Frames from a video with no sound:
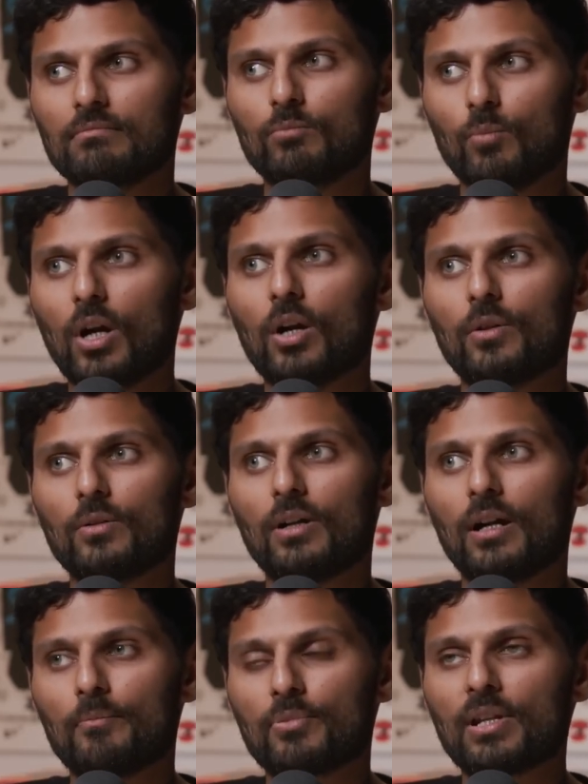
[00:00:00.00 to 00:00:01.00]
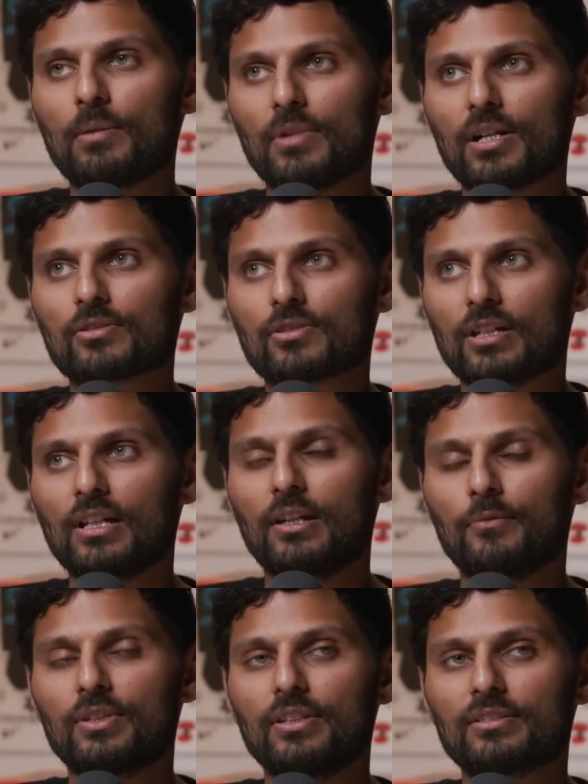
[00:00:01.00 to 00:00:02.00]
well, I'm pretty much going to
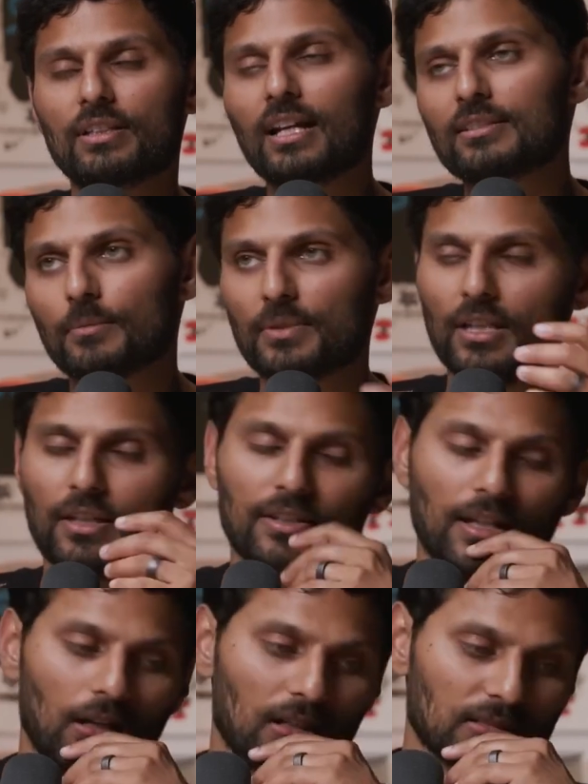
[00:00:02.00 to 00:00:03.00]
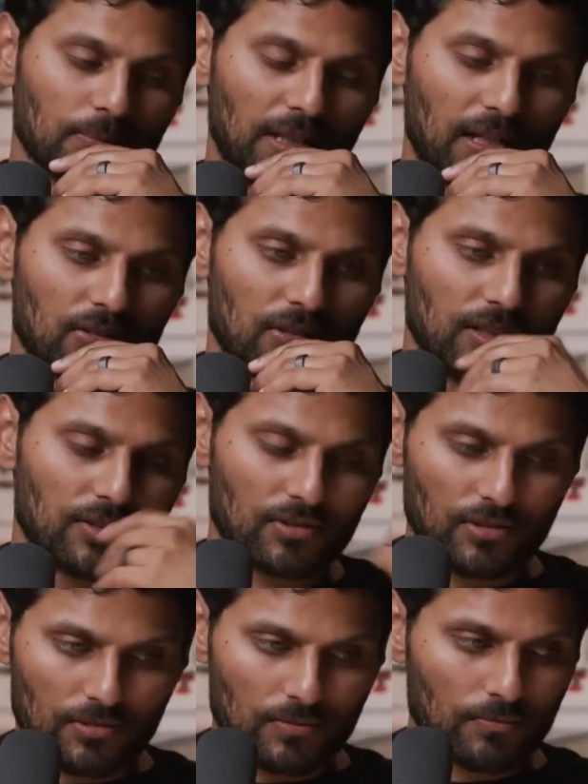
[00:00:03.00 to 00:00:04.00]
live with this. I had someone the other day ask me, actually, it's
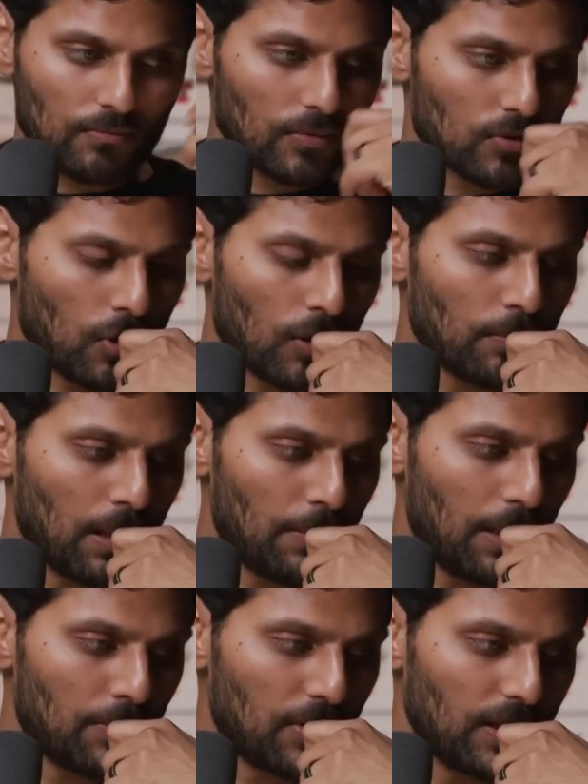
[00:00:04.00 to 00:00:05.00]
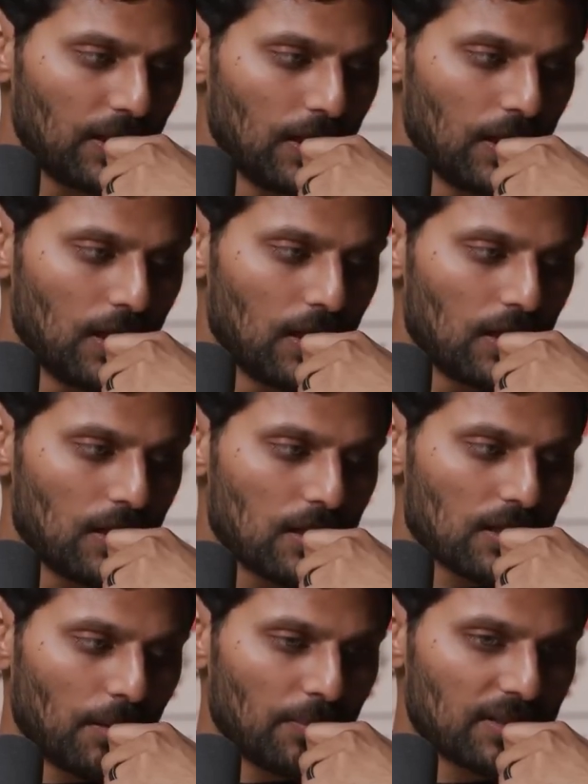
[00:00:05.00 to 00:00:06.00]
just jogged my memory.
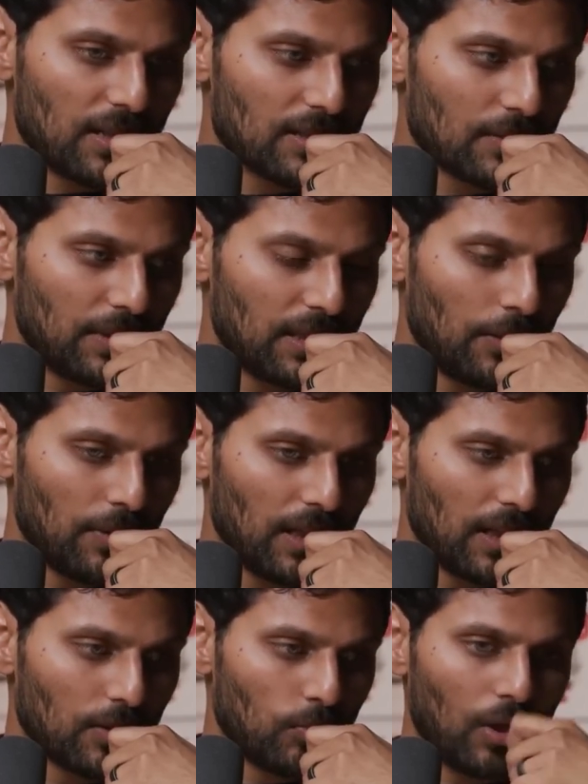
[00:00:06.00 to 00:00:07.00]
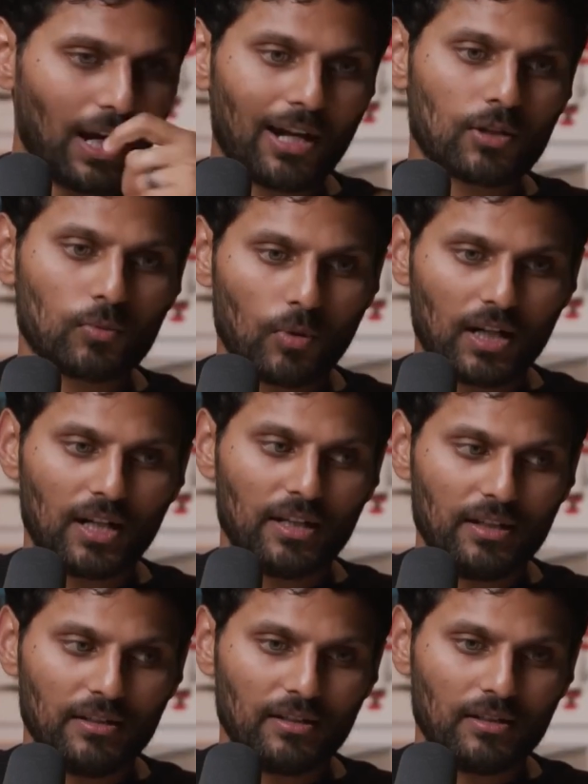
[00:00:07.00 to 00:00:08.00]
Someone said to me, they were like, well, how do
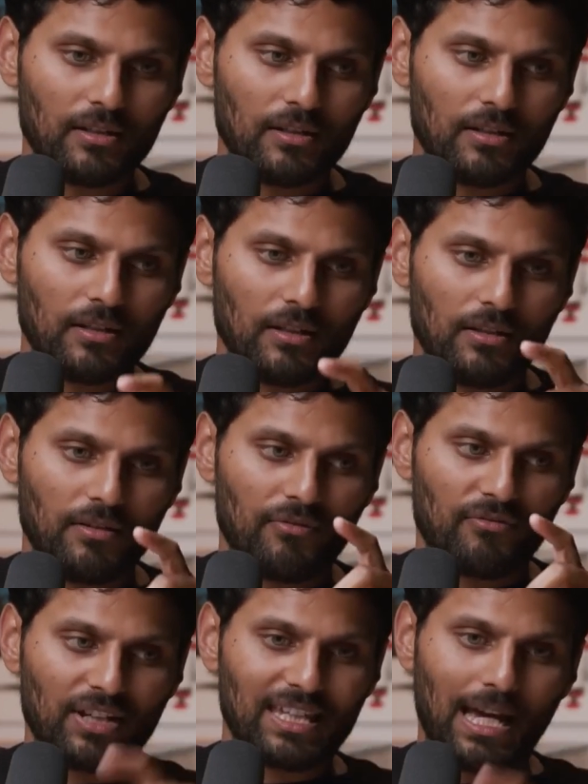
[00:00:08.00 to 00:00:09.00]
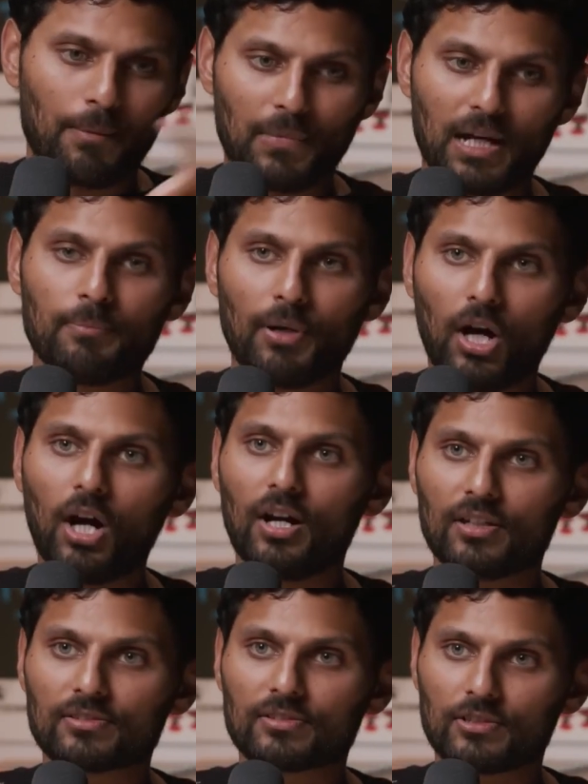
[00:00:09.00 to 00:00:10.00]
I forget my
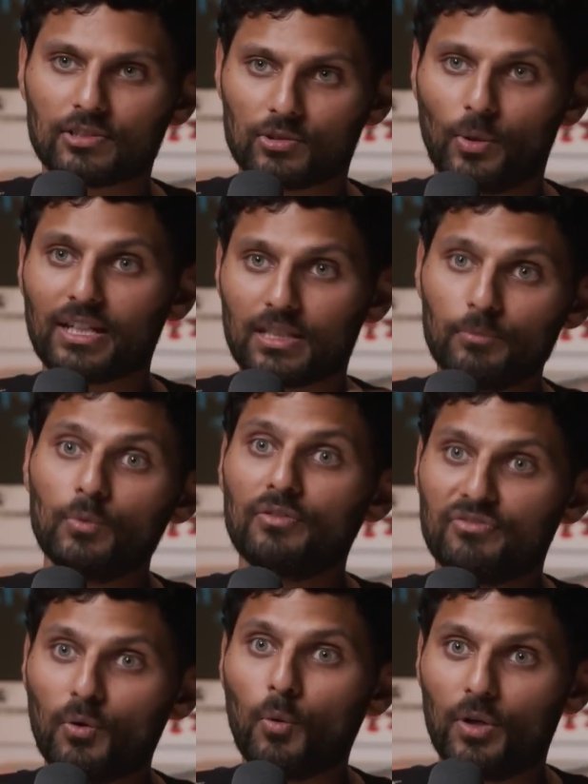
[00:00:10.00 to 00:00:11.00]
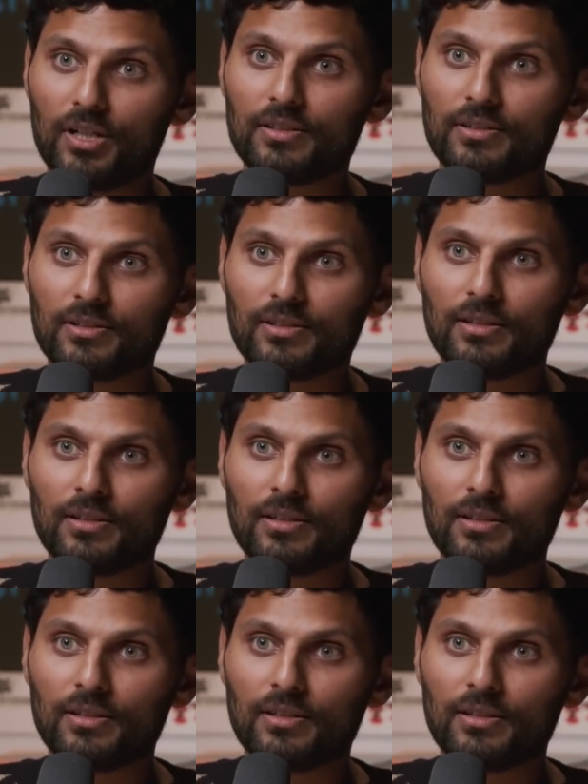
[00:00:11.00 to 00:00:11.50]
past so I can move forward?